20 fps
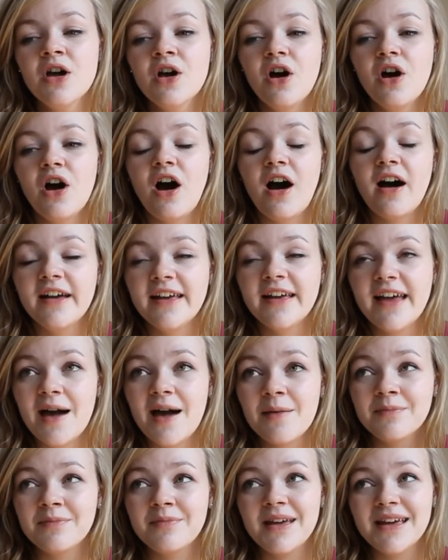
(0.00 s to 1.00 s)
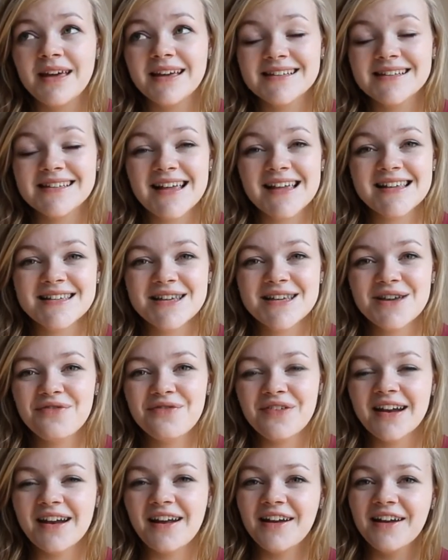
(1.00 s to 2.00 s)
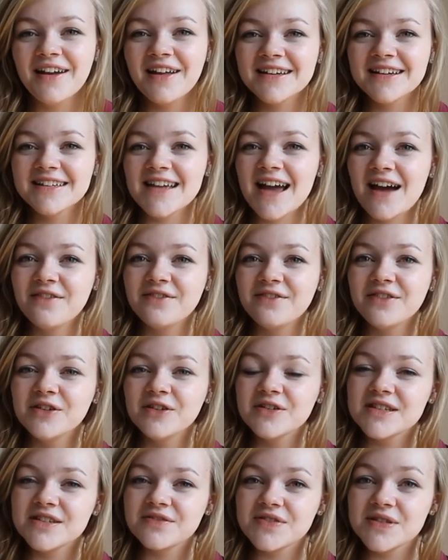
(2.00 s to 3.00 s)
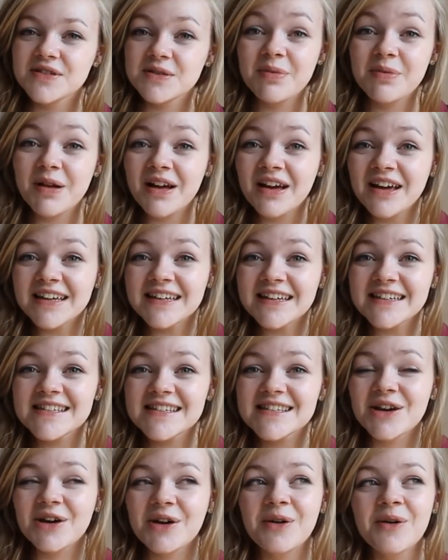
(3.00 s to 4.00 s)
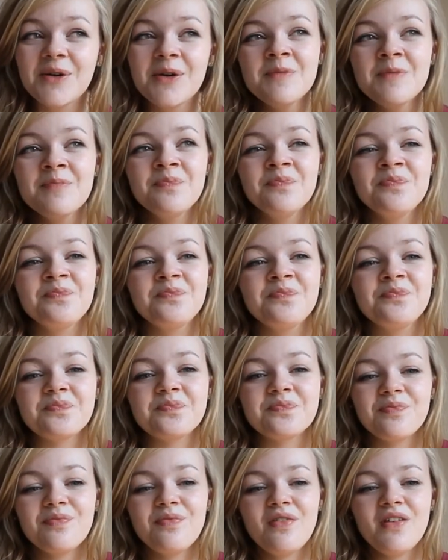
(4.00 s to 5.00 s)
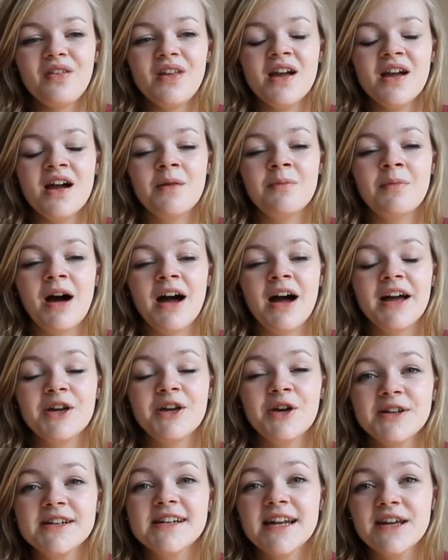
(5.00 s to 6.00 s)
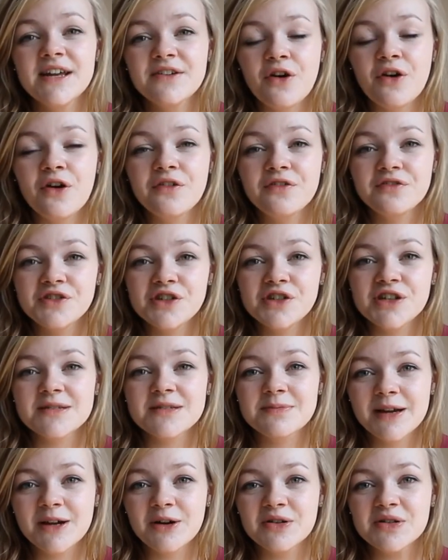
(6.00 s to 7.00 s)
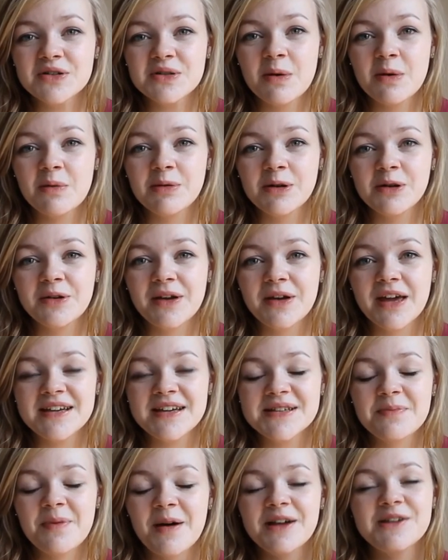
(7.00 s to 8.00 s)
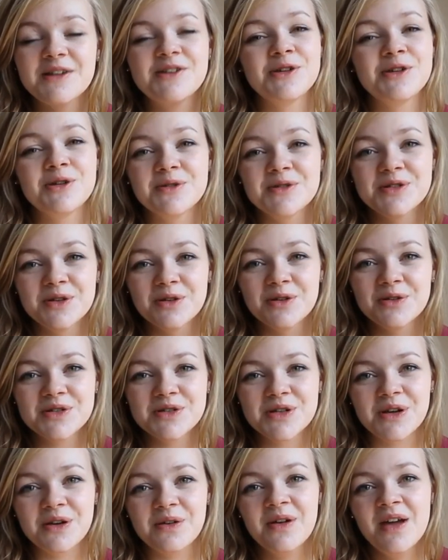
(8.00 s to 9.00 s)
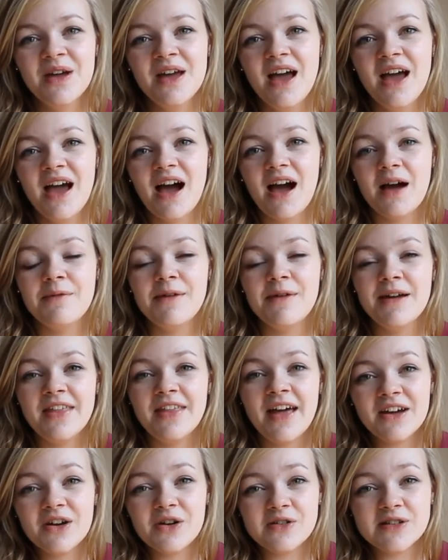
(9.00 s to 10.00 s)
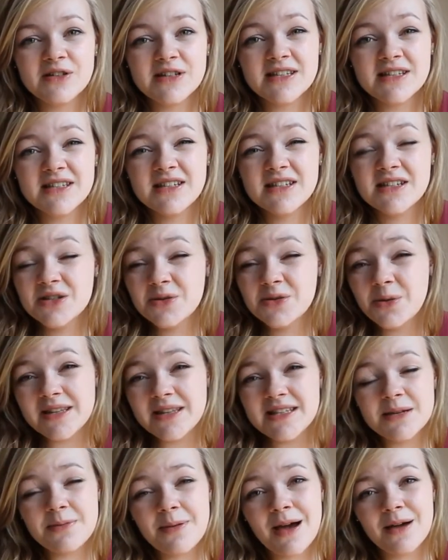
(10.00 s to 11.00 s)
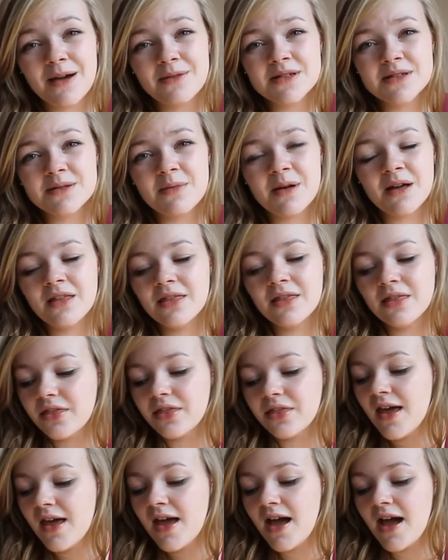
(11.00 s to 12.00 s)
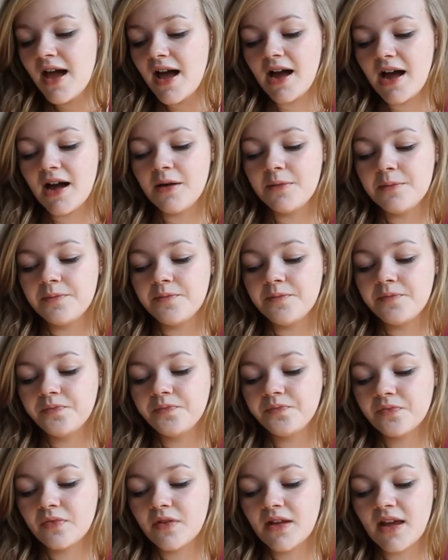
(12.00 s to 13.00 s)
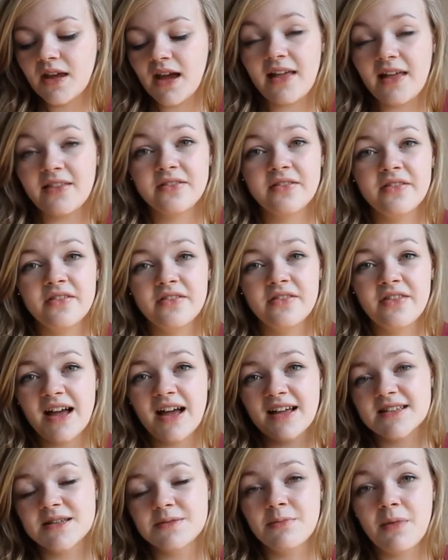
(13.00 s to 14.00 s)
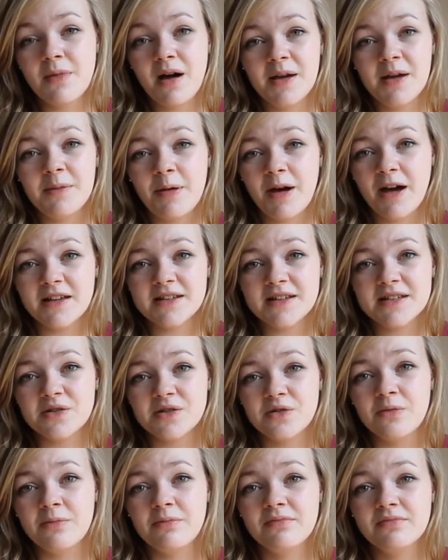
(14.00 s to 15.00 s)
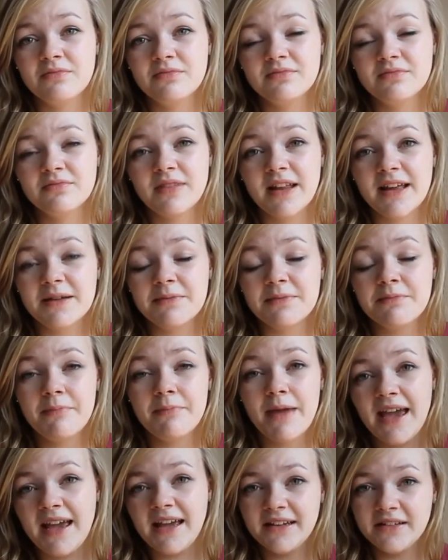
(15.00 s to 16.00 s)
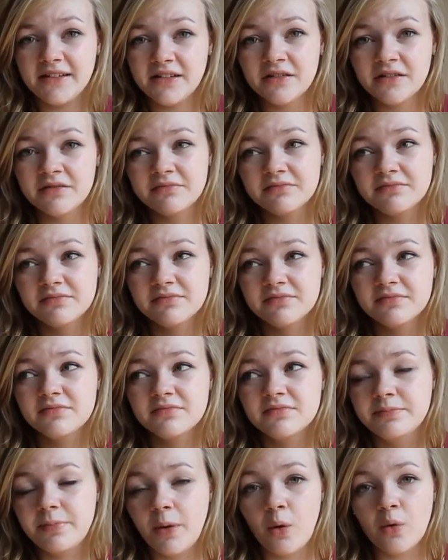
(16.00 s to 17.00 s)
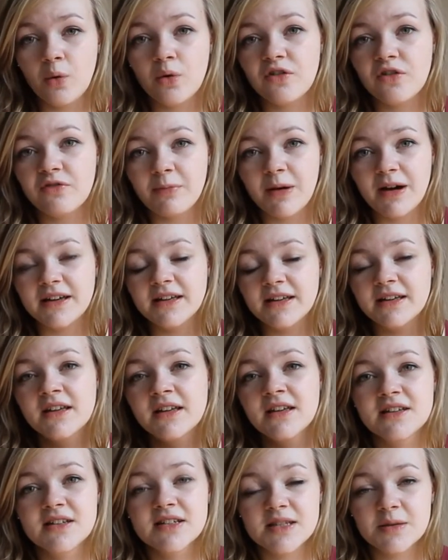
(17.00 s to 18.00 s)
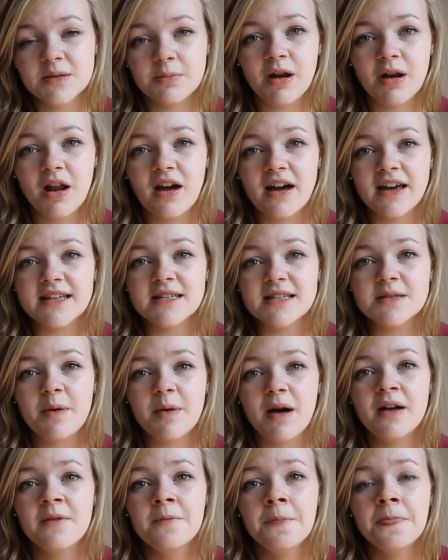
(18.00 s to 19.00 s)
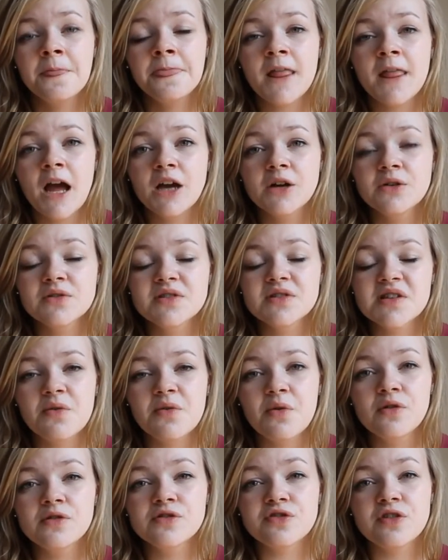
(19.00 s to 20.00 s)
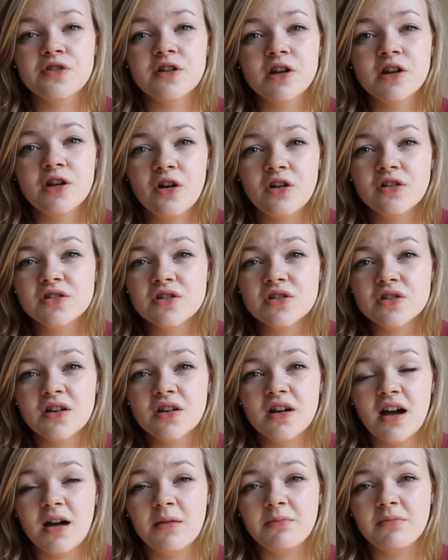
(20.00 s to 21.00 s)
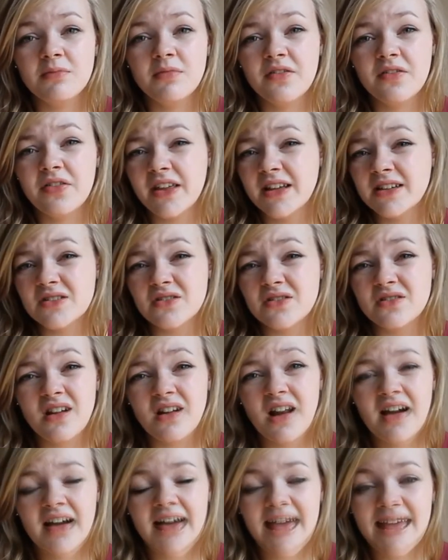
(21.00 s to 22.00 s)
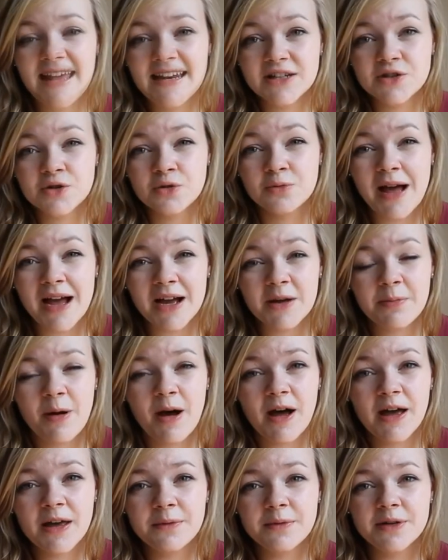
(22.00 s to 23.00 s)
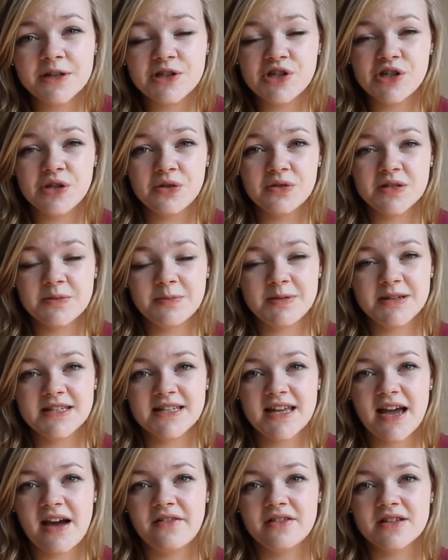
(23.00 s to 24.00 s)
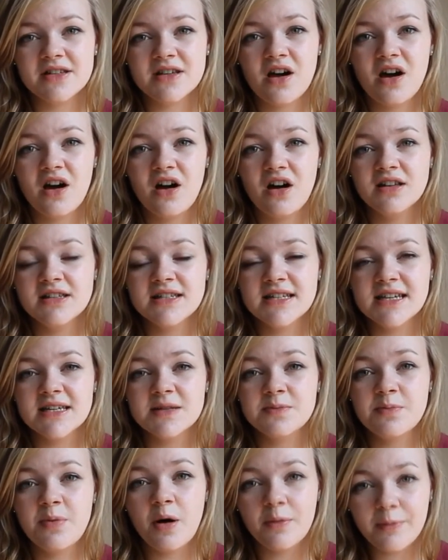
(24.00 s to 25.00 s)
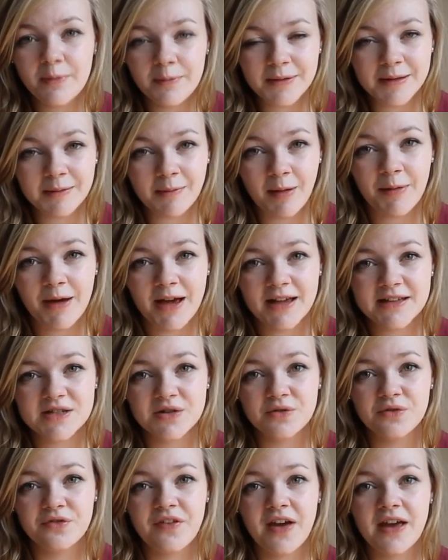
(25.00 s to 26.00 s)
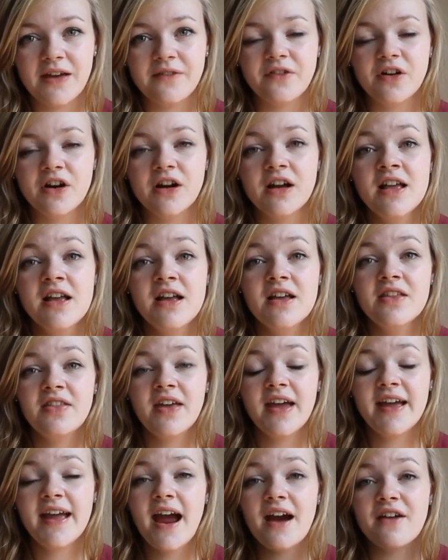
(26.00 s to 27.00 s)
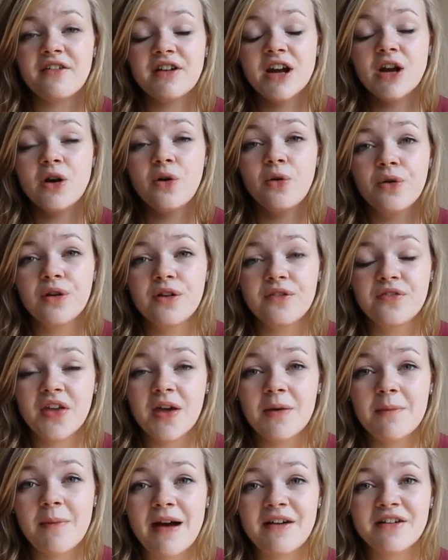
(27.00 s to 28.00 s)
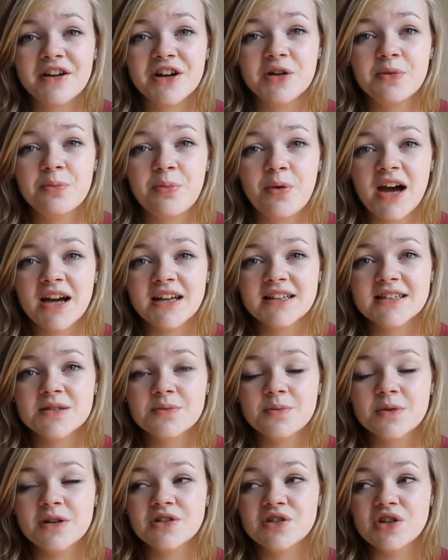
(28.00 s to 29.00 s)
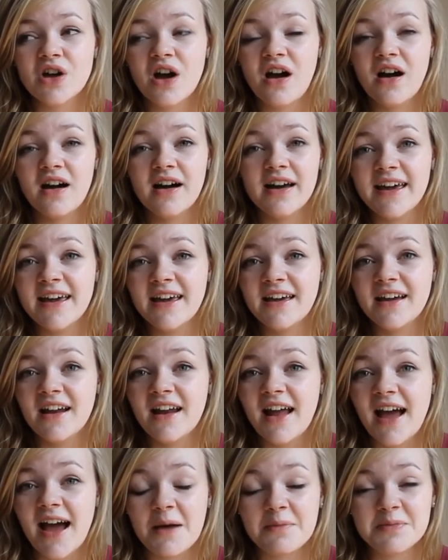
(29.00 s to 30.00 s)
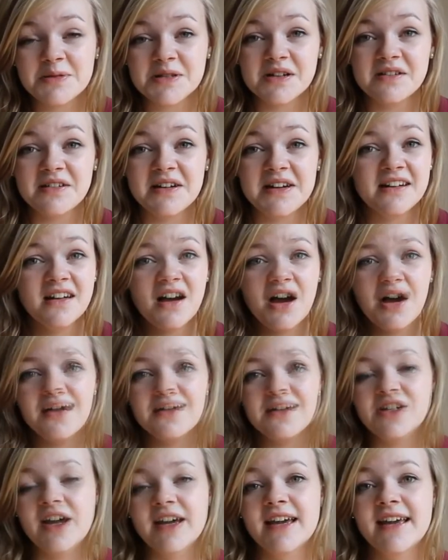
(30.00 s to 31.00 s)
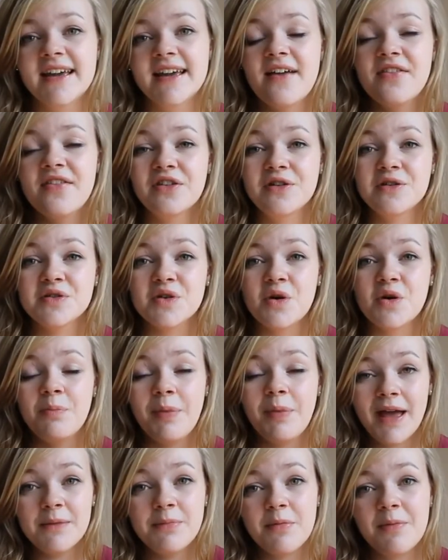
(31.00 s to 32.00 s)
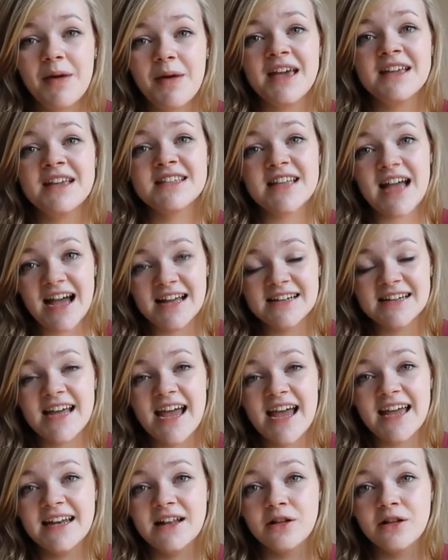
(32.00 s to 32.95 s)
am excessive and I like to have lots of supplies, so I could live off just my Gossamer Blue kits, but I choose not to. And that costs £20 a month, and that's my personal, like, main bulk of my supplies. But I also order a lot of things online. Hey Little Magpie, which used to be Sarah's Cards, is probably my personal favourite. They carry all of the American brands, which I absolutely loved. I can get those on Paper Maze and Hey Little